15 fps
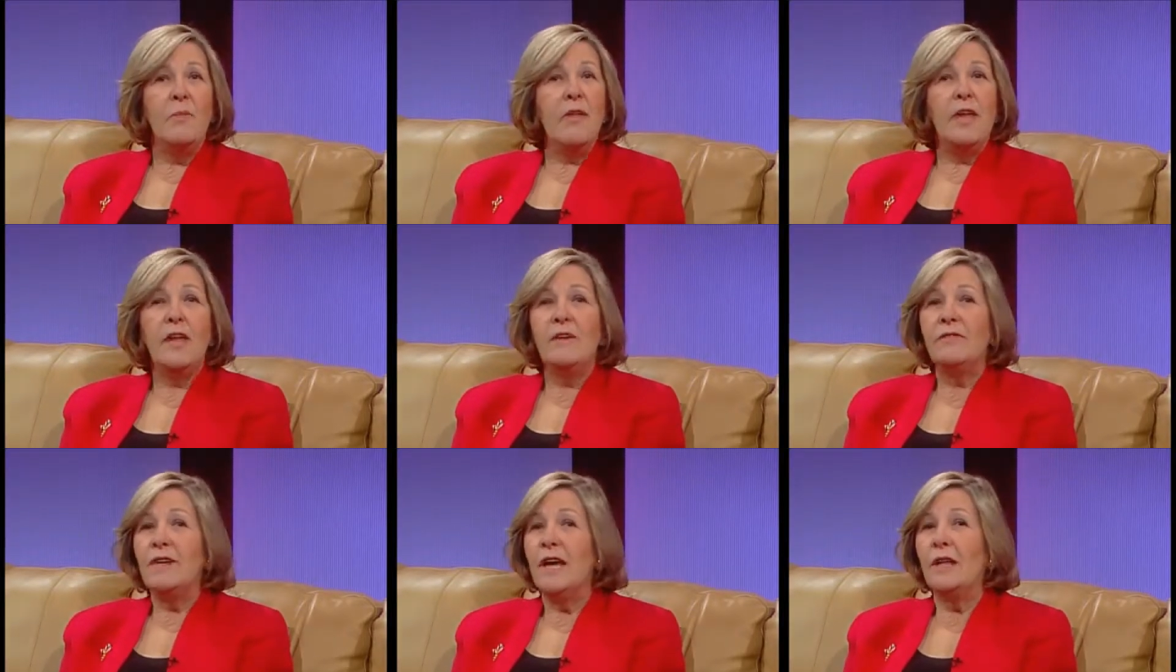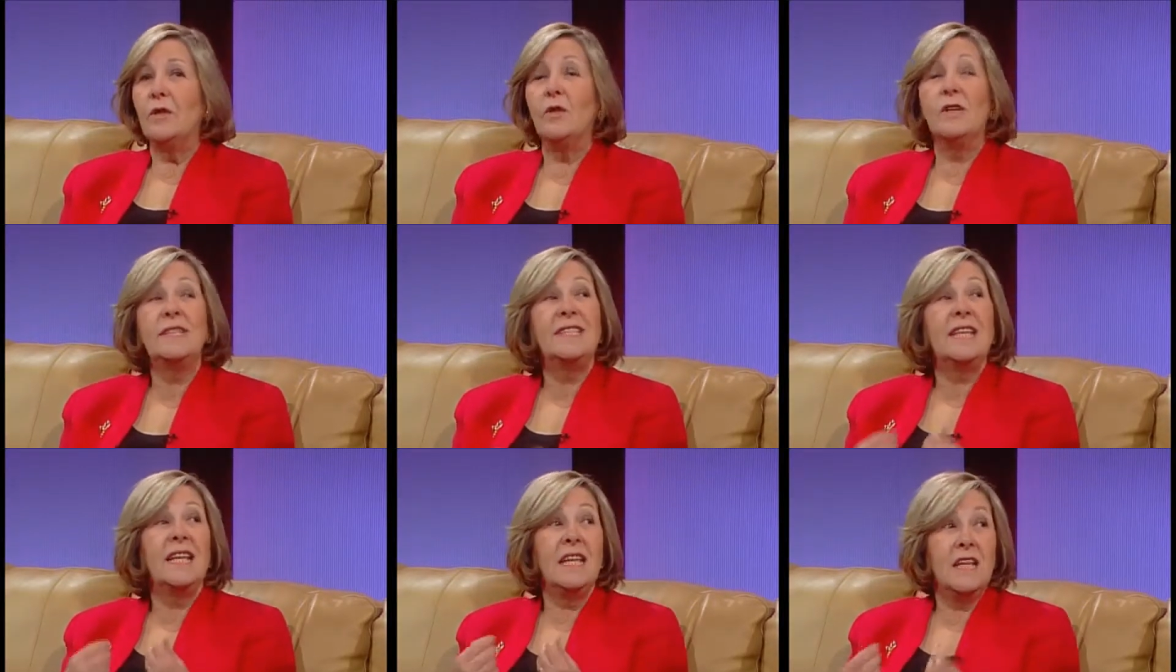They have not
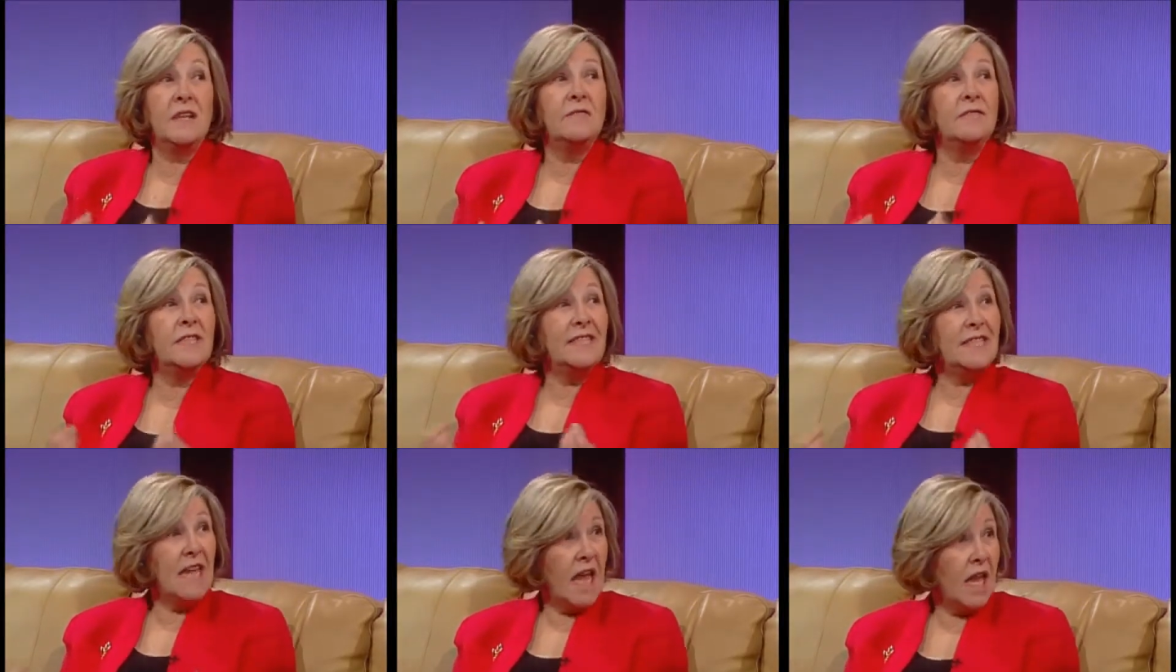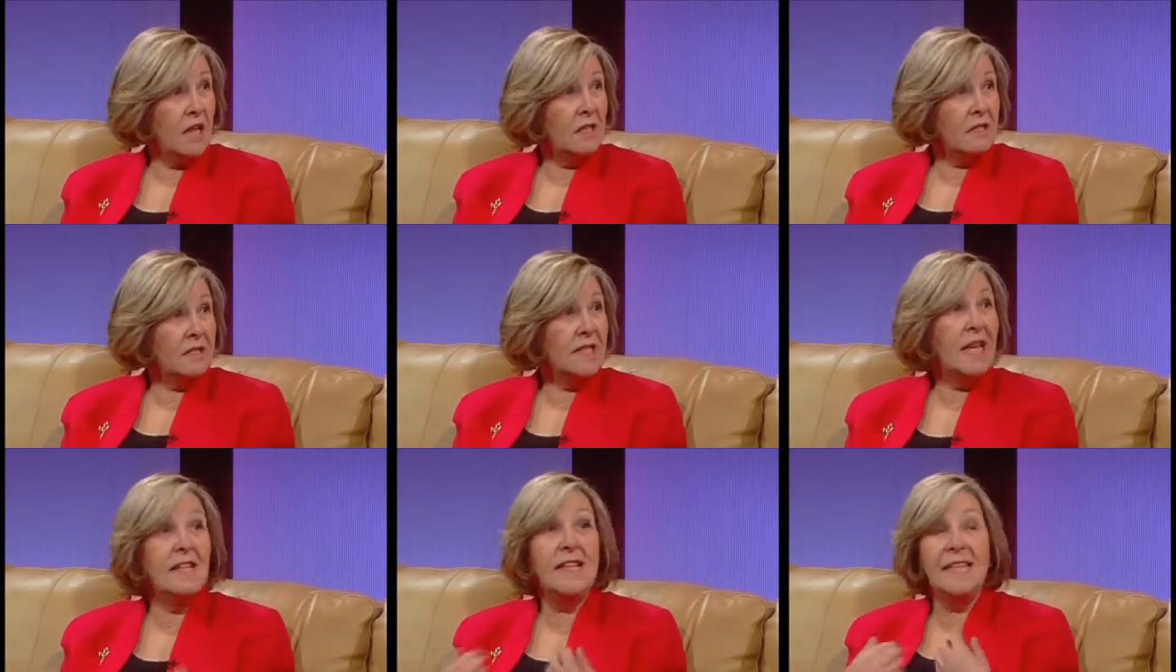lost the gifts and
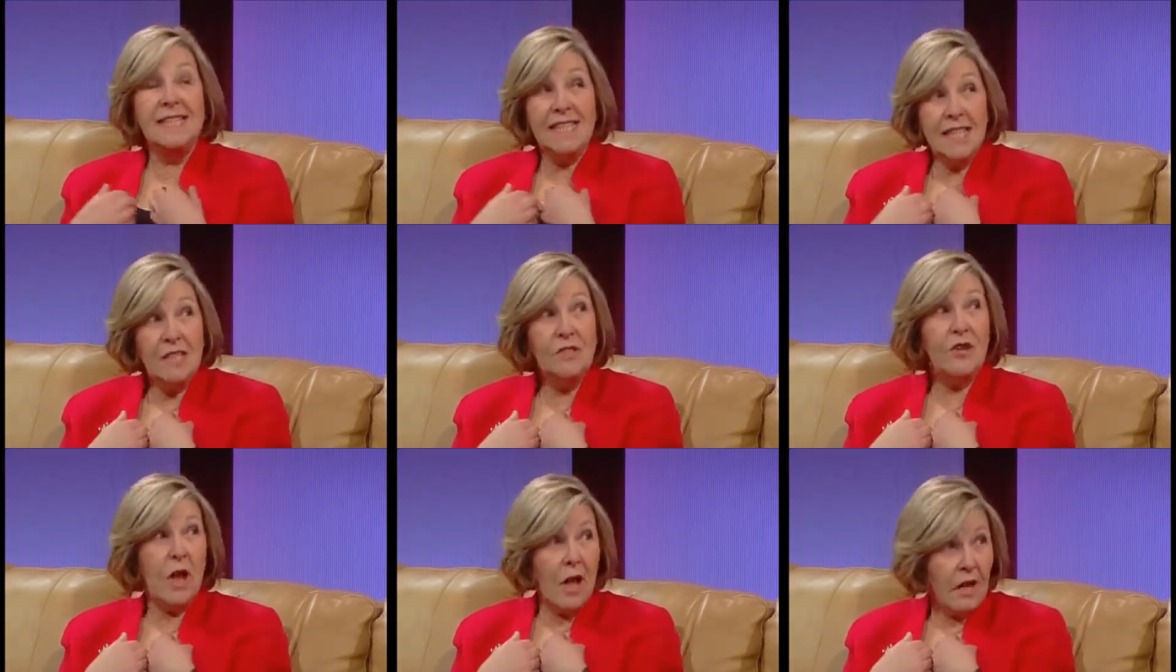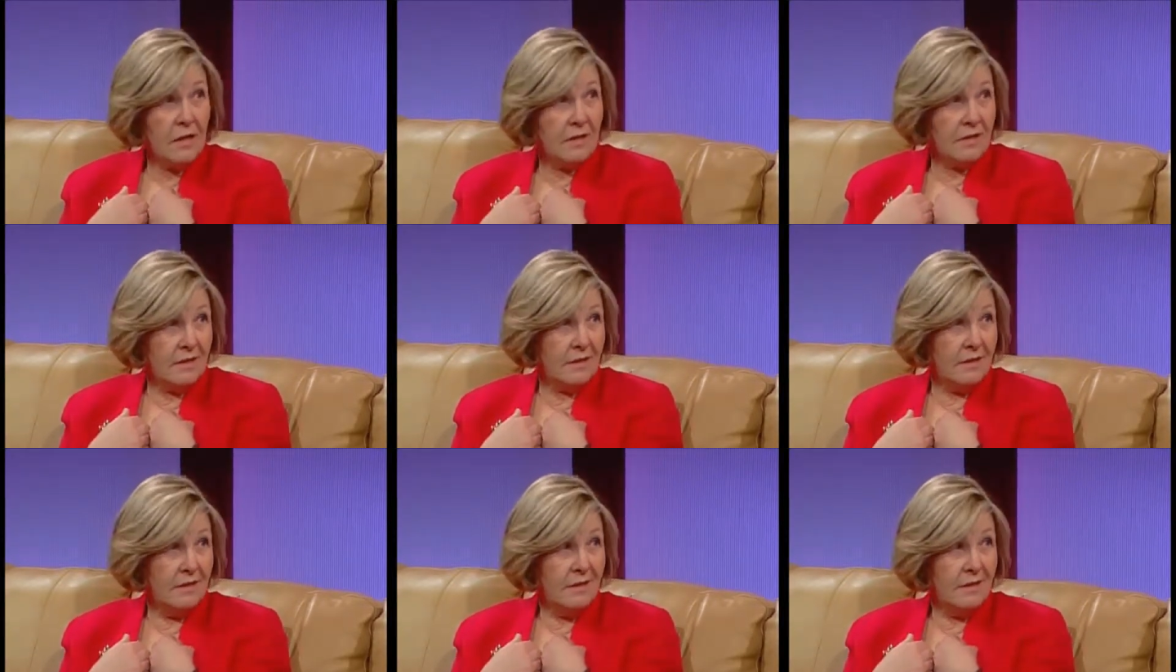talents, and they teach us